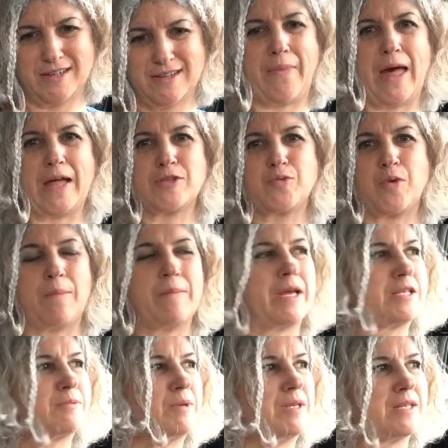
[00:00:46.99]
That's what
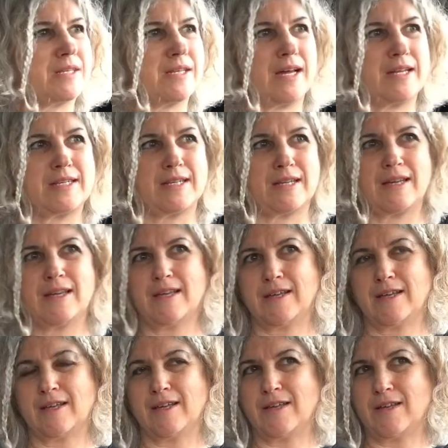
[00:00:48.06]
makes me decide to
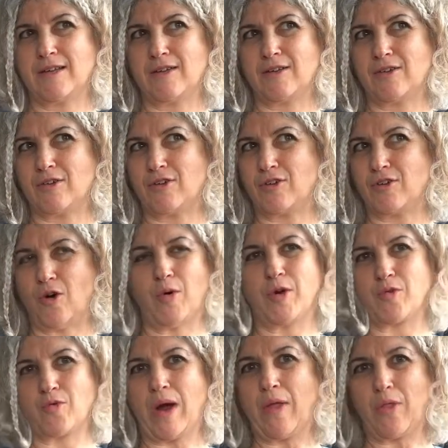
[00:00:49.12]
go on a
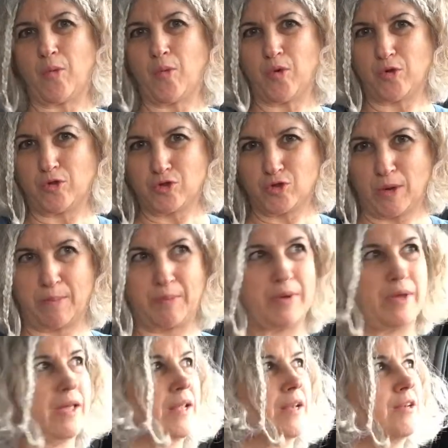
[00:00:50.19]
round the world trip
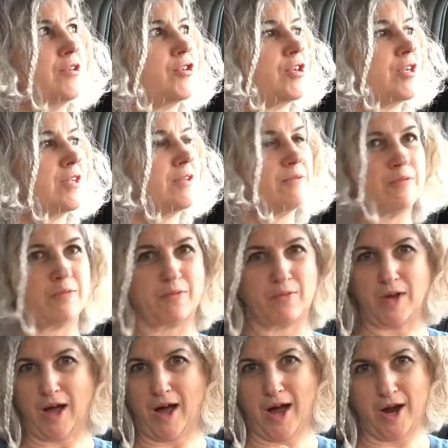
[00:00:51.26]
and
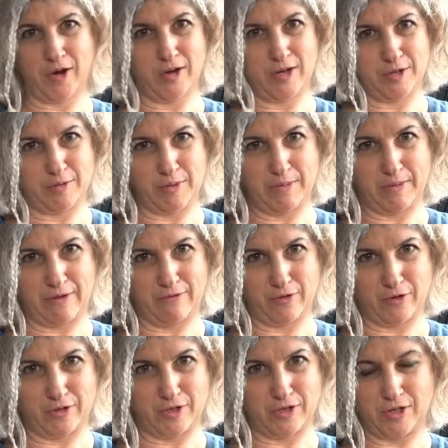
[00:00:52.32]
Ireland be my
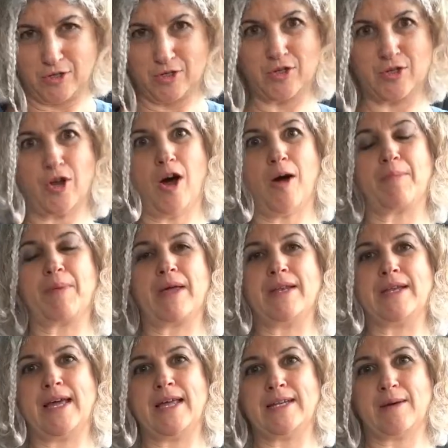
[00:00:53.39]
first stop and
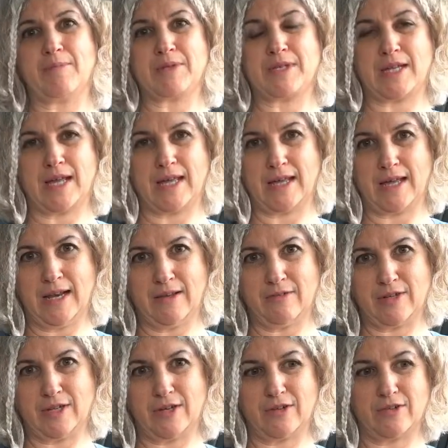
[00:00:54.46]
end up staying
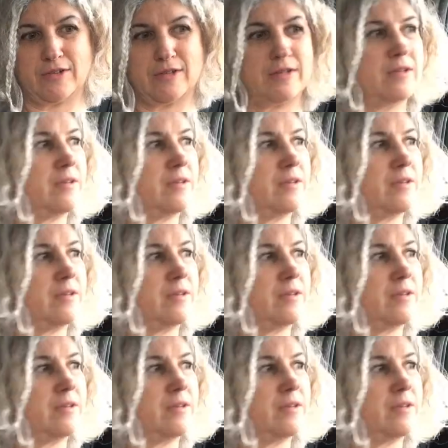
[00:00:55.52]
11 years.